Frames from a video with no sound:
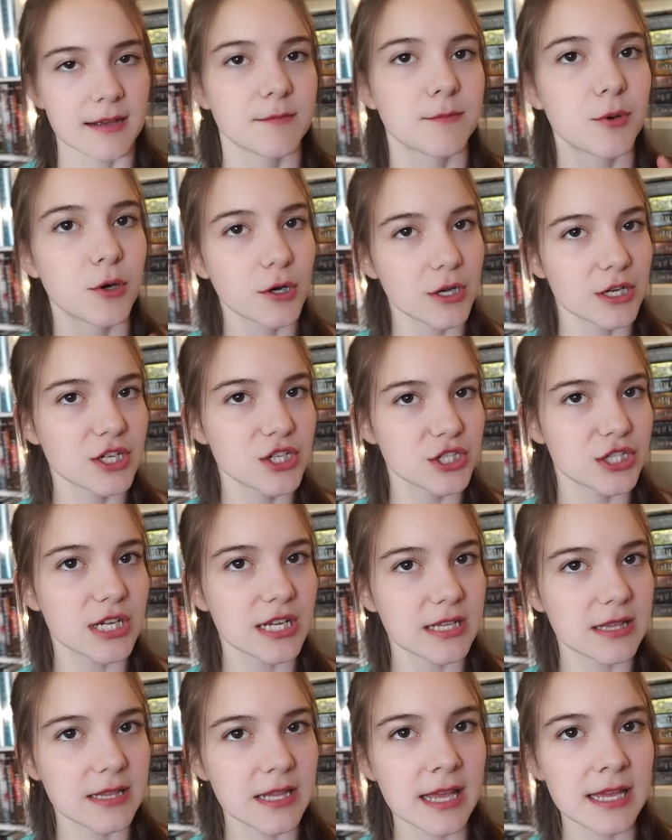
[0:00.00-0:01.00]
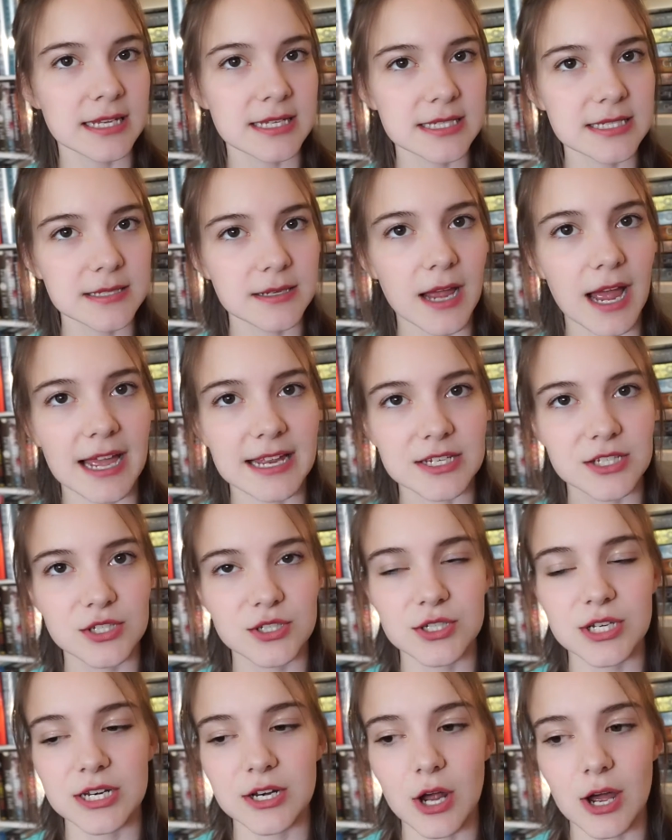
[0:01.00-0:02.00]
pushed in this. I
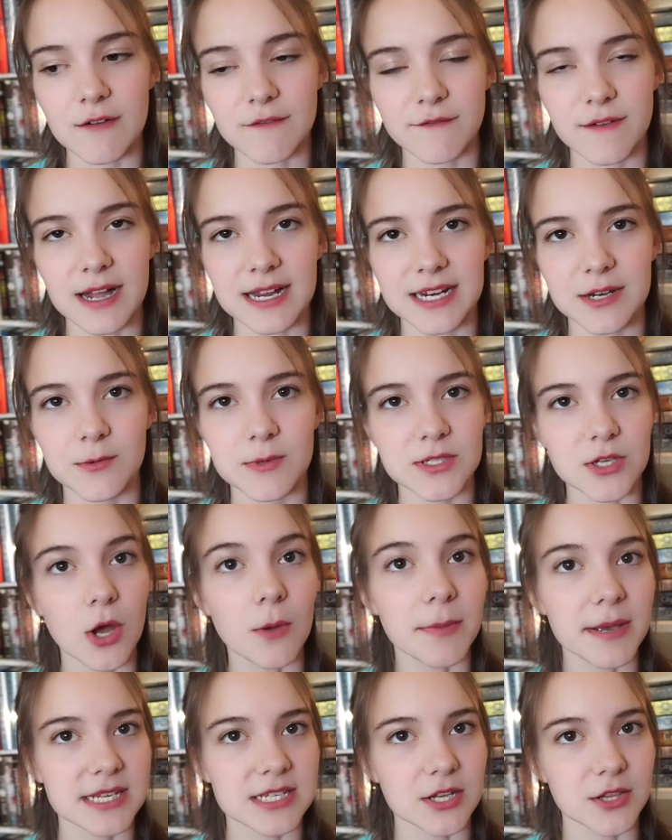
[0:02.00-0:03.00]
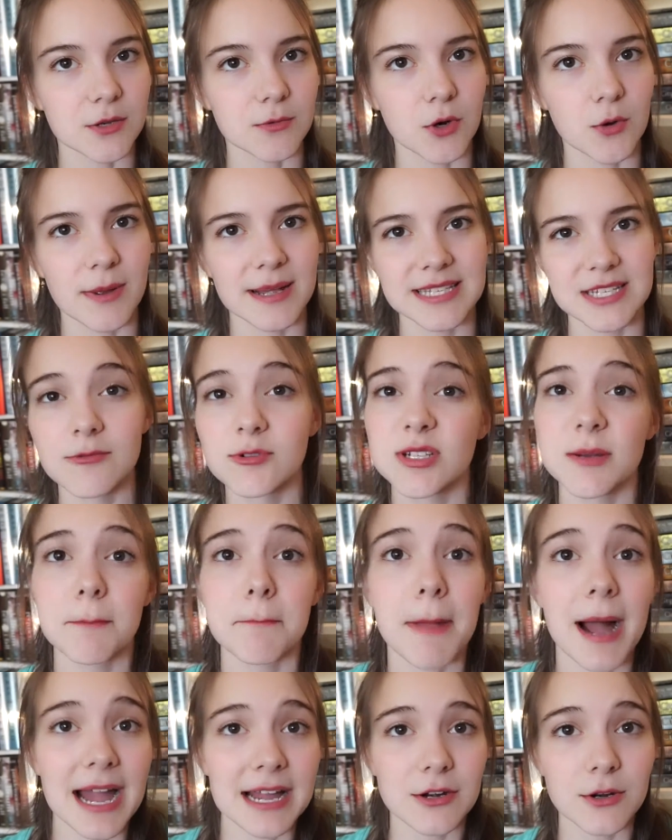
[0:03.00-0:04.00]
did not find it was all based on the romance. It was a
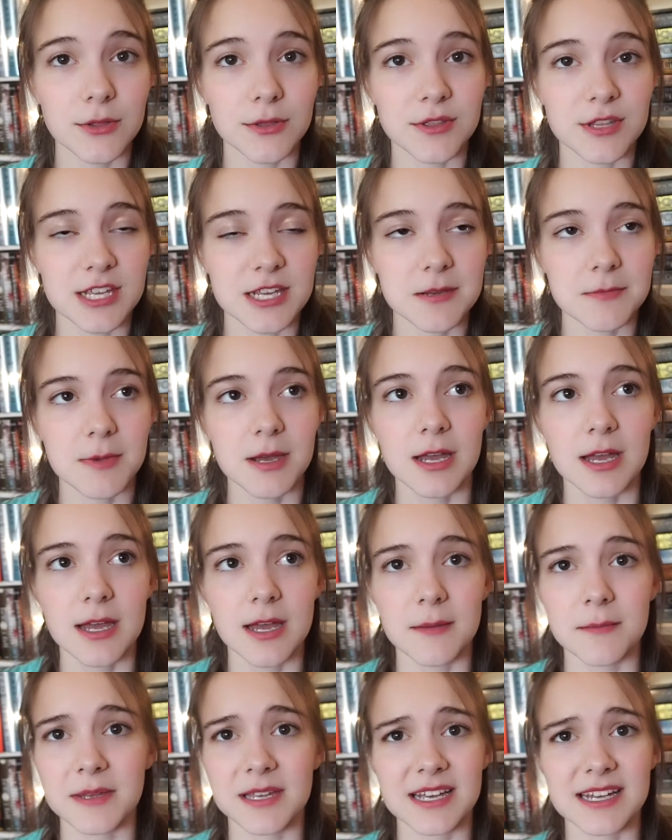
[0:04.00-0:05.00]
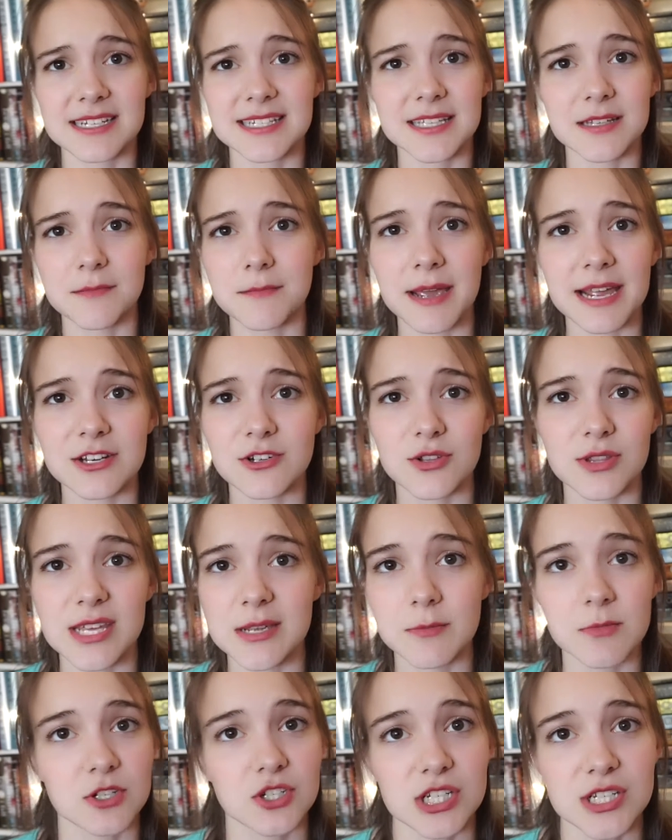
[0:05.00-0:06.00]
minor theme because the major
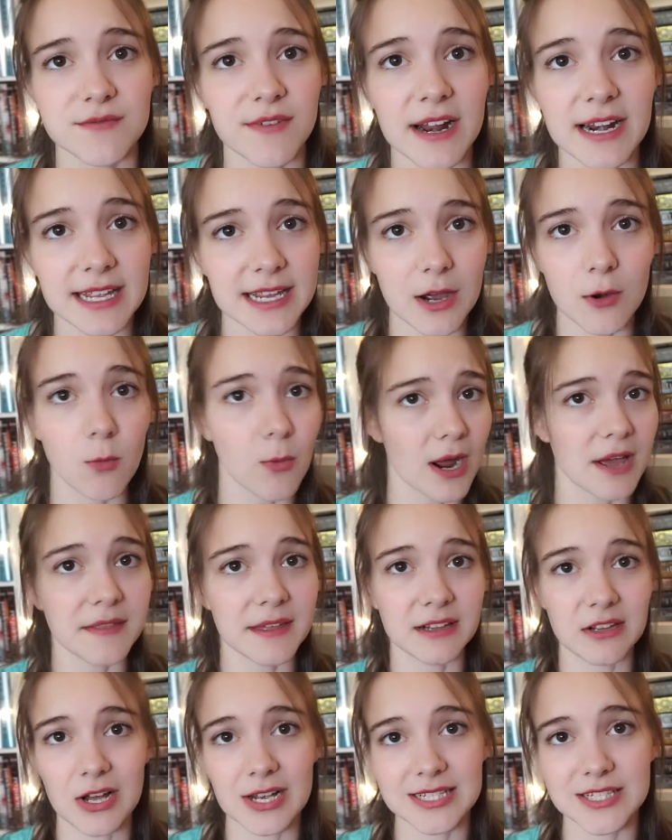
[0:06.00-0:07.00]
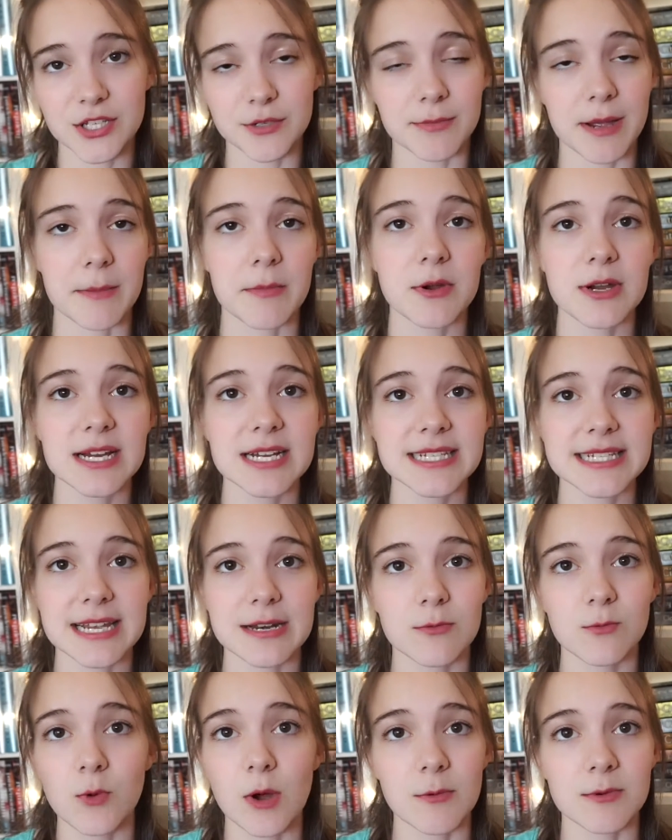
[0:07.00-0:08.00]
theme was just finding out why they lost their memories
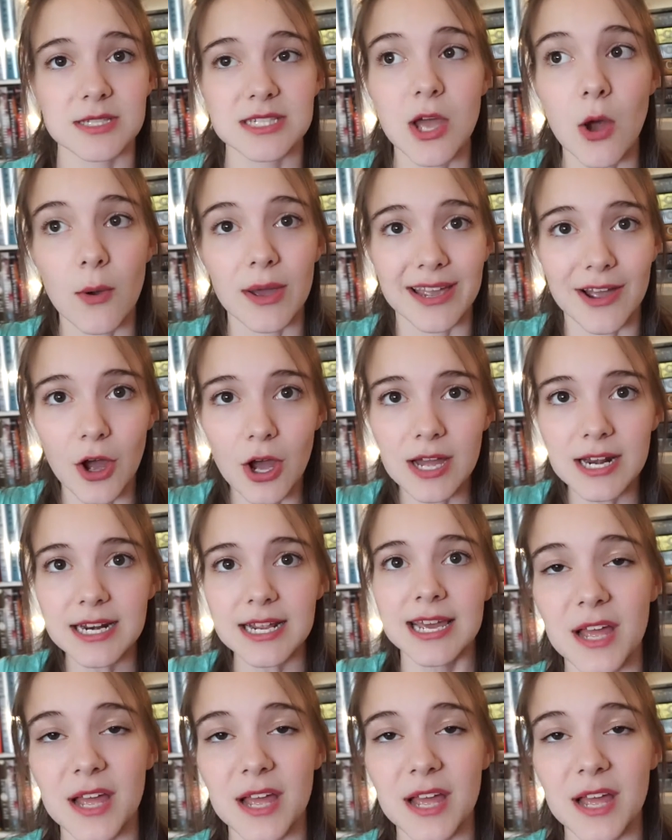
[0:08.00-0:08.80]
and what was going on.